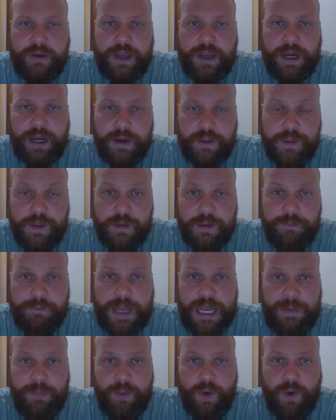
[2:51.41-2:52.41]
Innocent
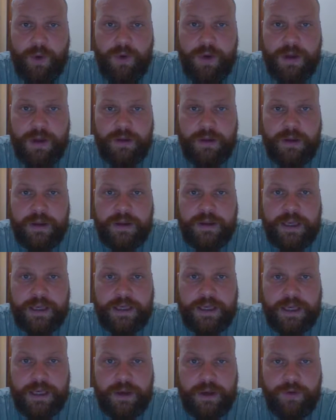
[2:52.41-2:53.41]
people
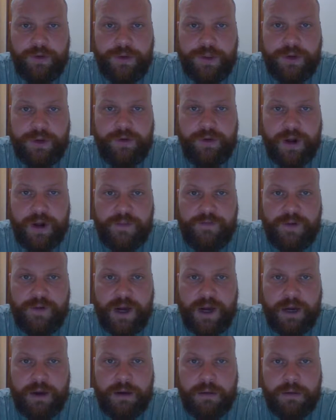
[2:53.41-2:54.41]
get killed in the
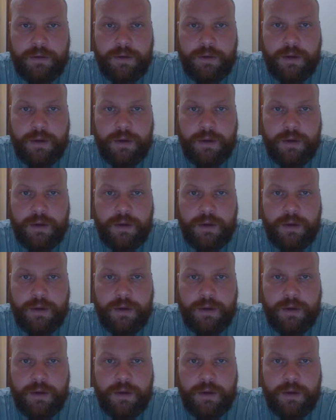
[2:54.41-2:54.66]
crossfire.